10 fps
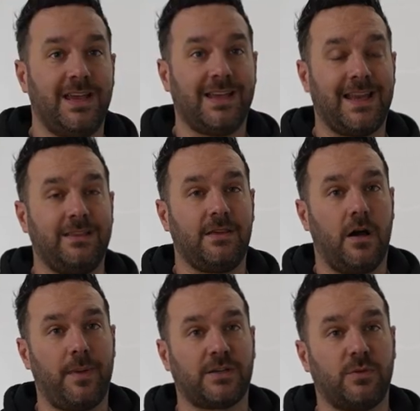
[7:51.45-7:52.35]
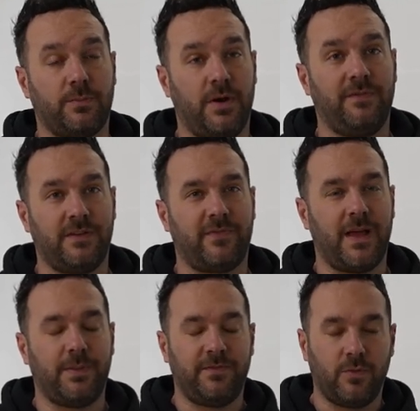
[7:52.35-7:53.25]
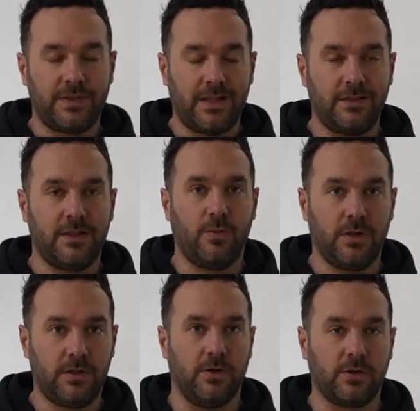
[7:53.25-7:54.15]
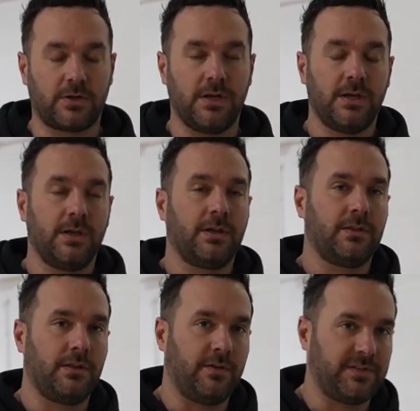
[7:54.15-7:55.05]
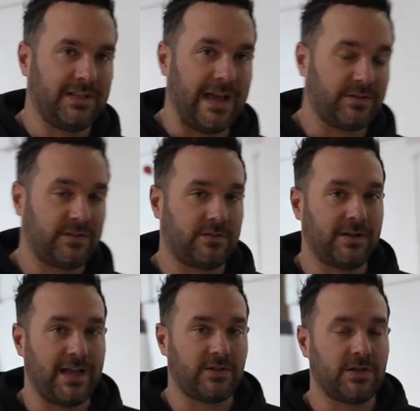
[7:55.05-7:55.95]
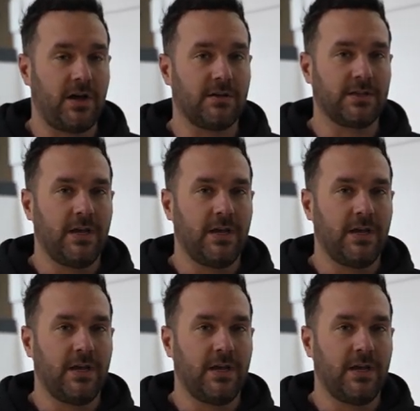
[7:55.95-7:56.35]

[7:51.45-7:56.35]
yet again, the Eibachs work perfectly for that. But if you want that lower look, then obviously now sit on H&Rs.